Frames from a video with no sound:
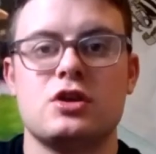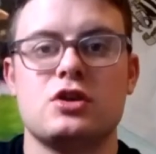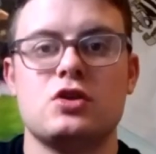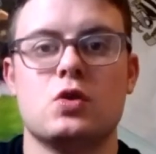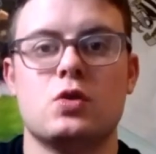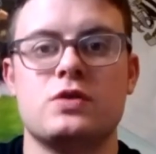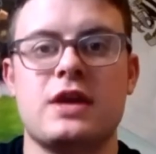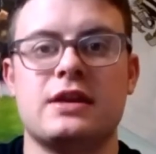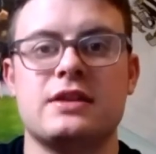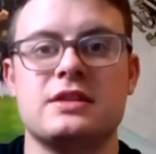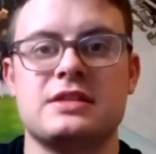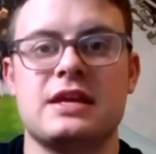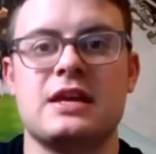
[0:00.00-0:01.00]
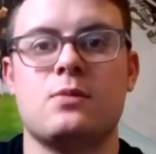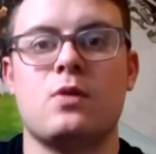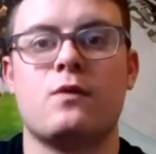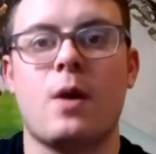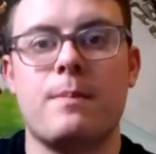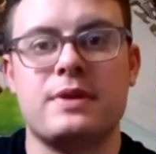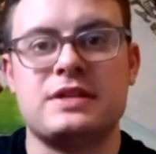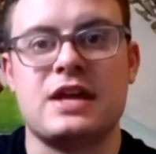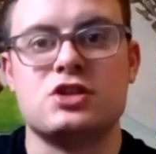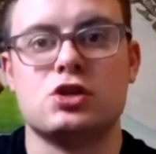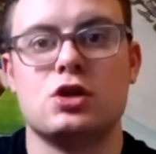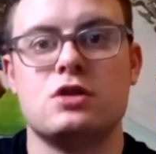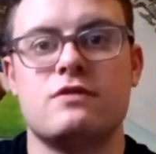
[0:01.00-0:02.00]
you know, at the end of the day, we've got
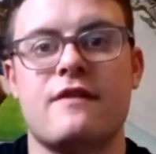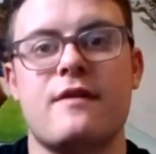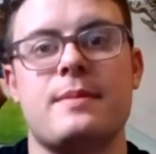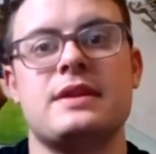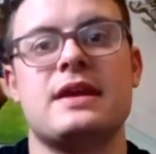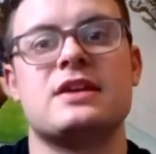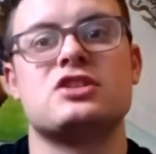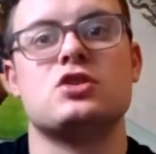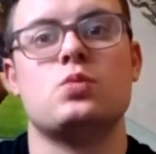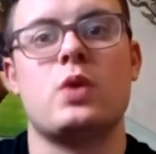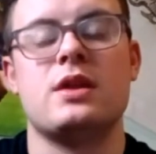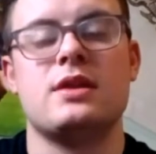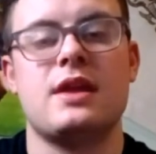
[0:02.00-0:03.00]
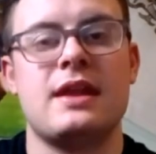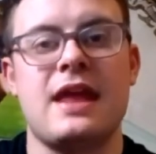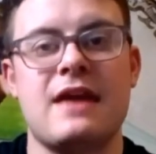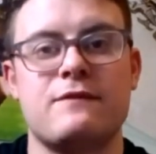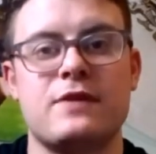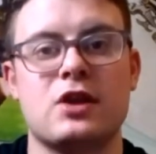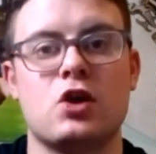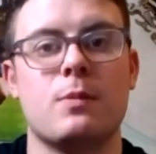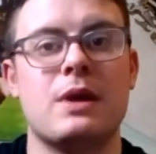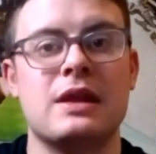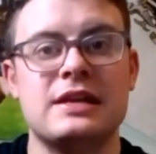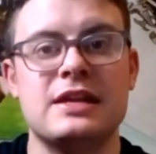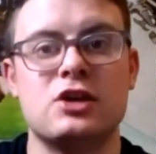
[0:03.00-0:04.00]
potential under Rafa Benitez to win an FA Cup, a
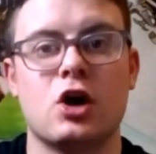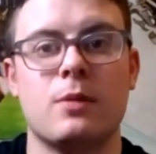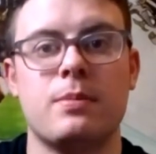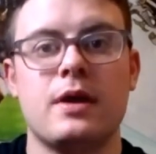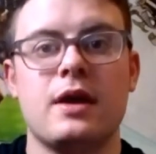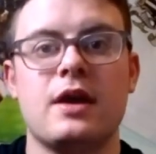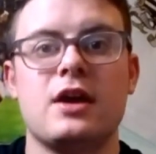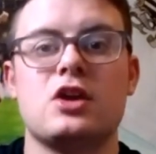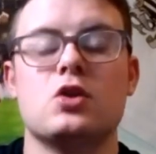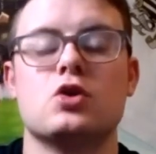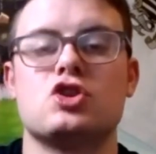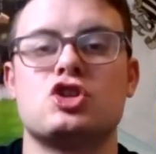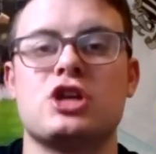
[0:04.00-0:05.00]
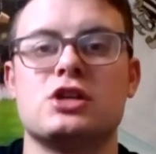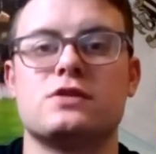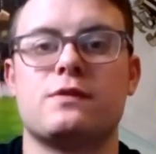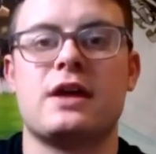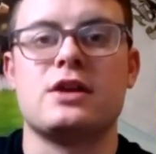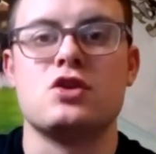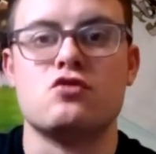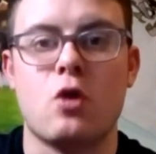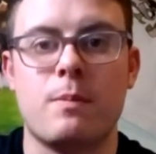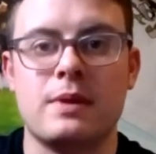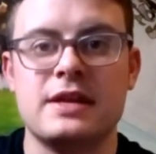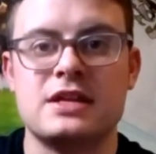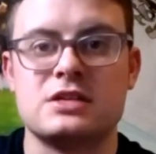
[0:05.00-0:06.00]
League Cup, you know, to challenge for that
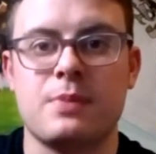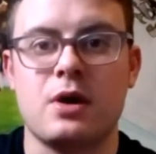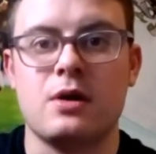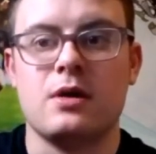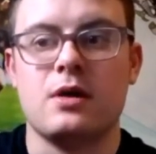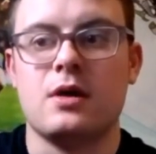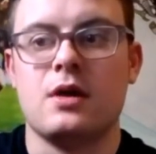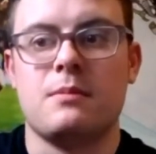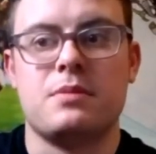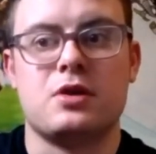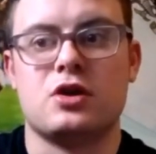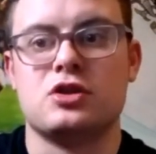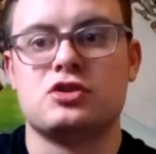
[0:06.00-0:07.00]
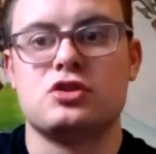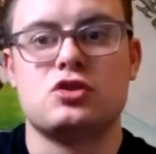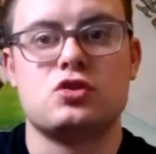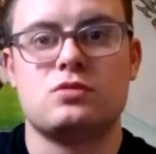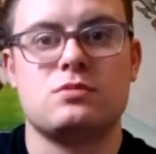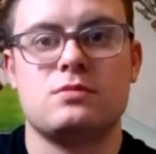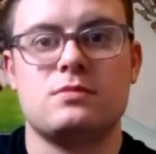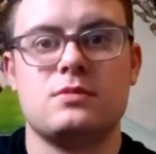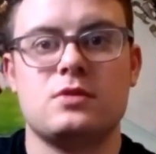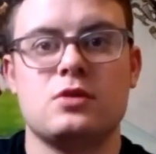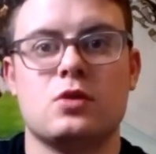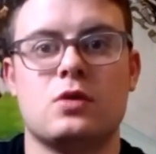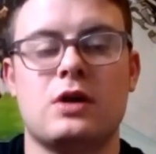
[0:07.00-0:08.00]
Europa League spot. Because,
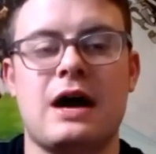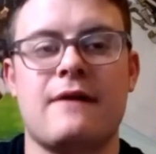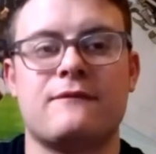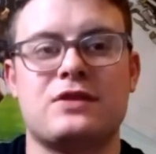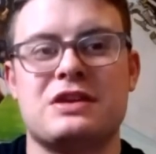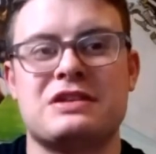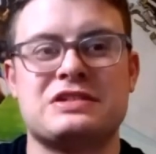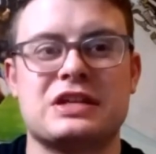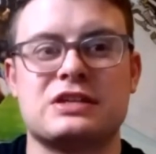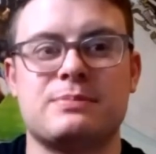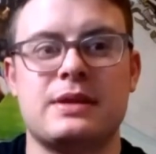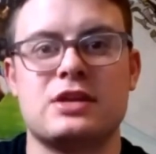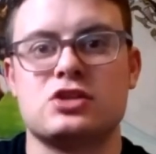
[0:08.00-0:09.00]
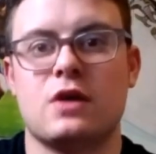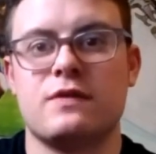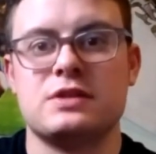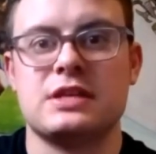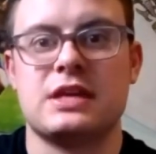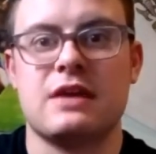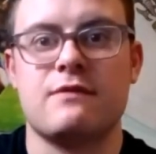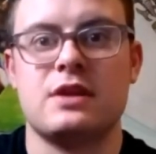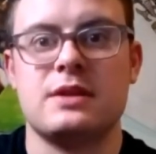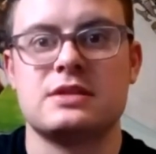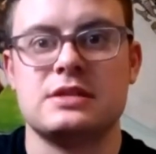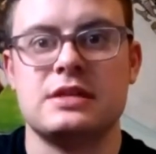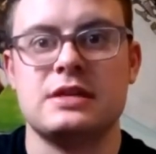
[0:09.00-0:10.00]
you know, after 6th place, nothing's a given in
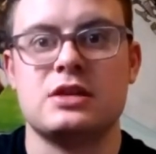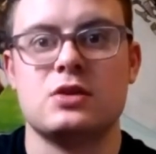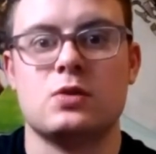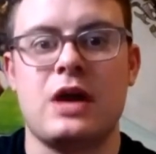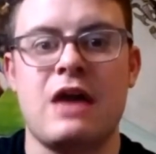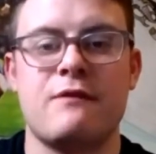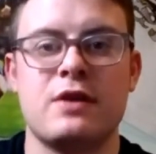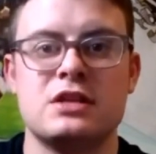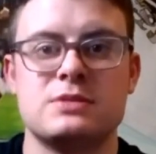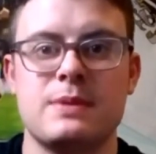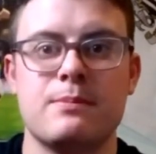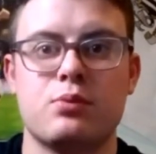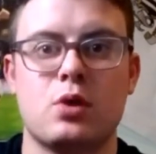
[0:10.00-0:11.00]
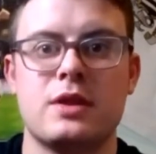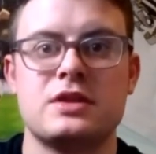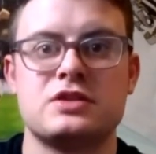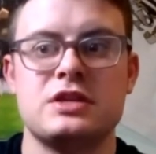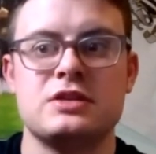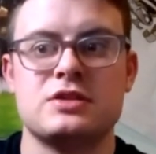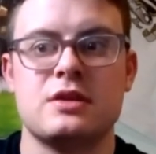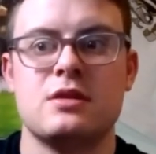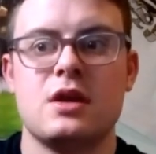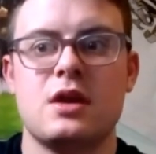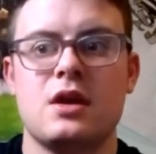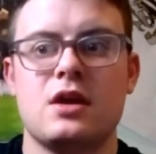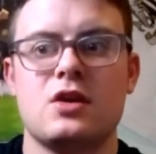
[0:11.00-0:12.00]
this league. You know, Everton's been poor this season.
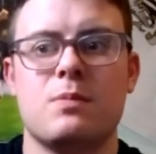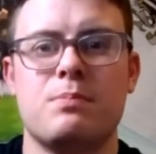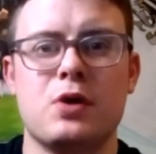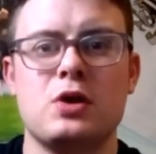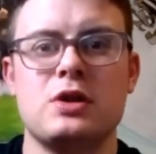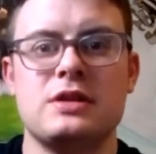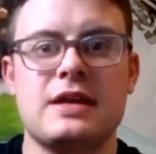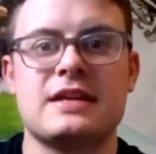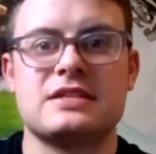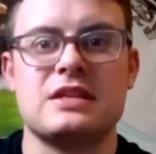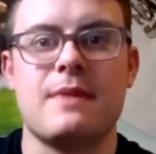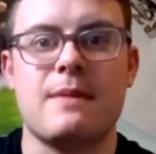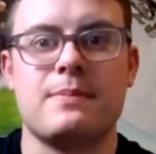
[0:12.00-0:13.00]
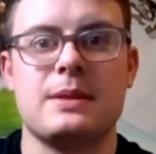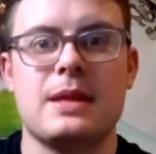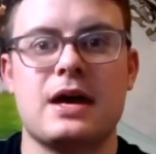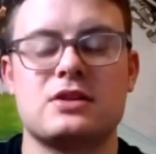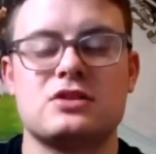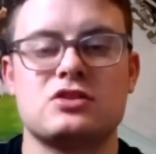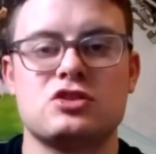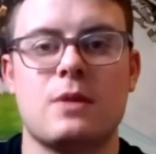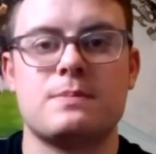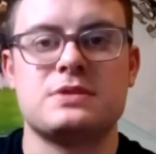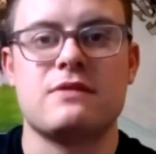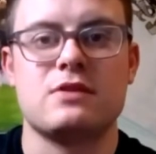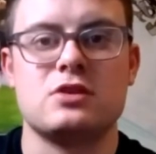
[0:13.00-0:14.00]
You know, Burnley, yes, they might be in that top
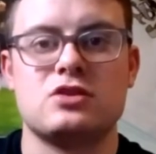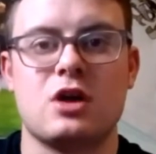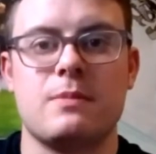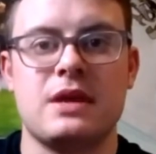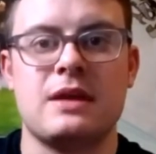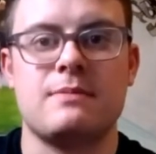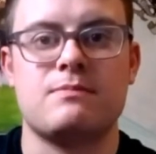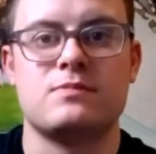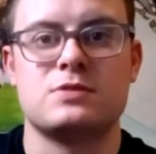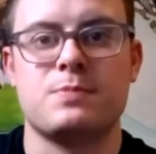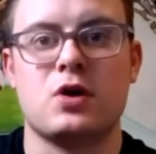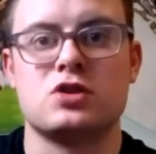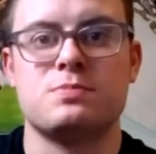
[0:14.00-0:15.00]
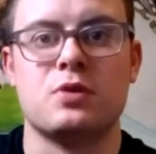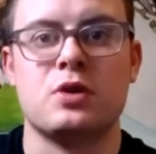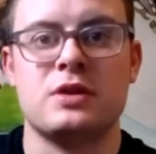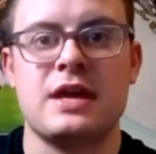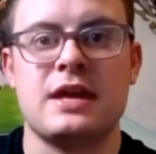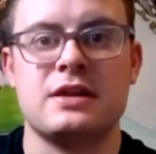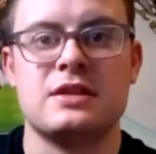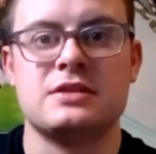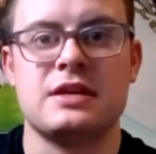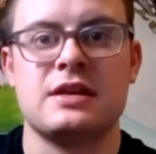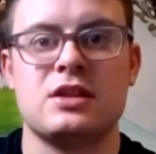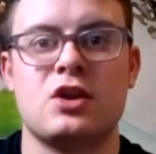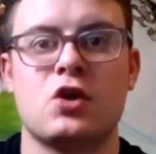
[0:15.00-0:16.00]
7, top 8 spots, but at the end of the
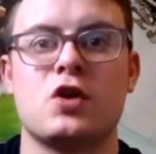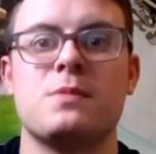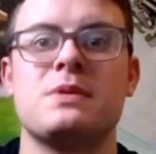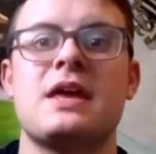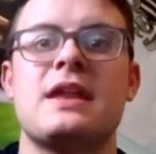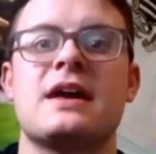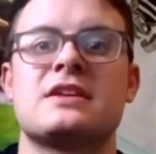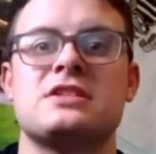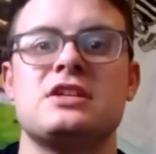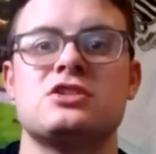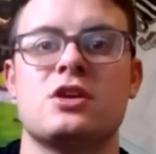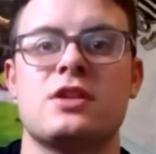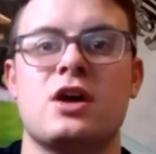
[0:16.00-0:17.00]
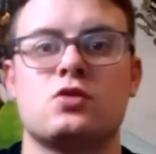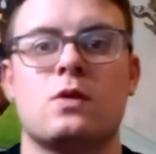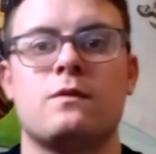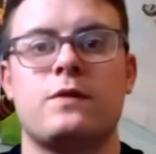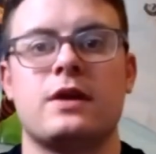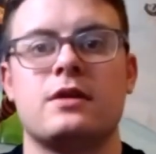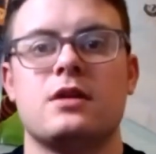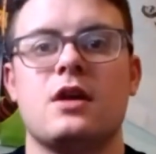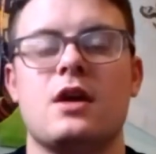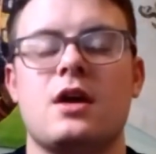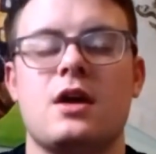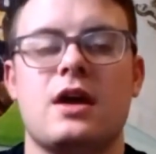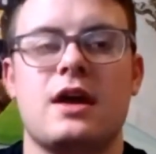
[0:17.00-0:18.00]
day, they're not going to be there next season, I don't think.
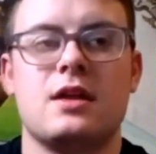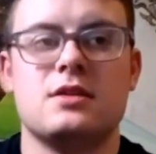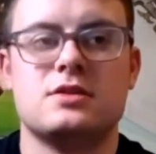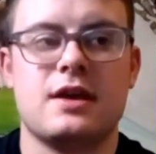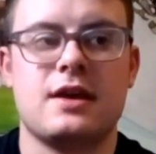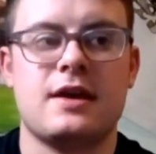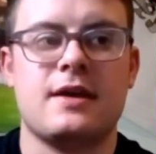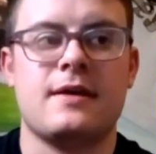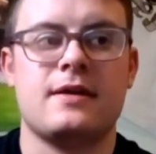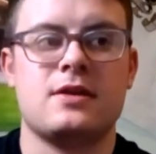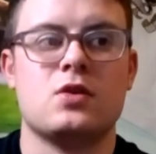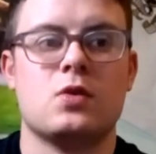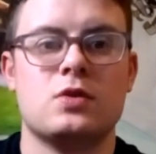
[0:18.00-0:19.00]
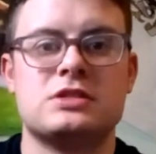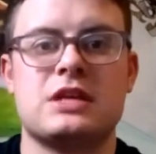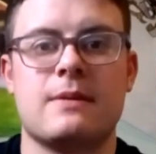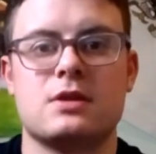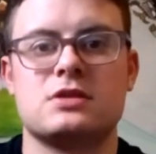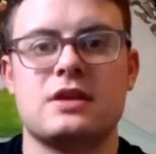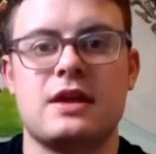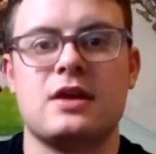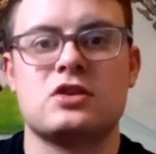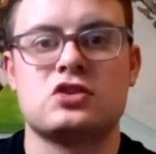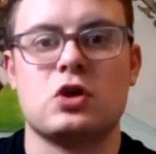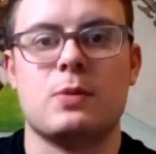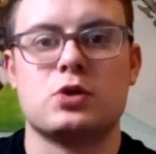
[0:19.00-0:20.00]
And, you know, he's given us
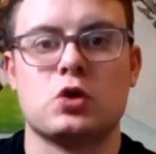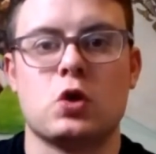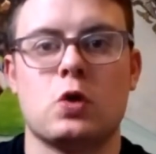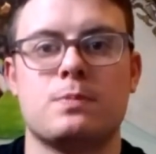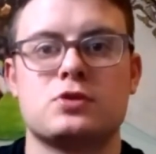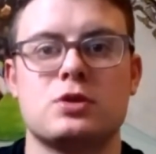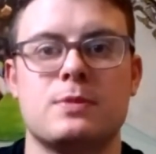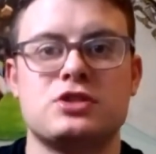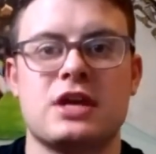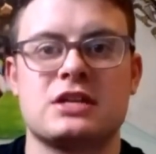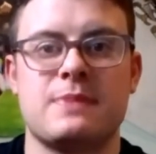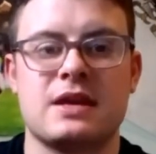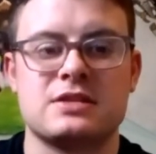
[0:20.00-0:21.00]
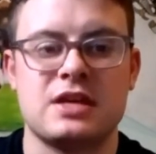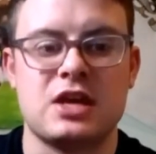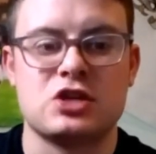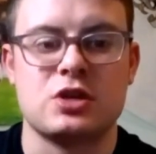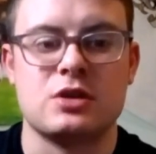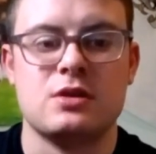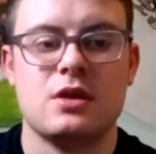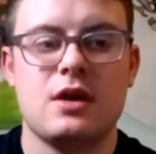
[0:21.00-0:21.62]
so much hope, so much expectation.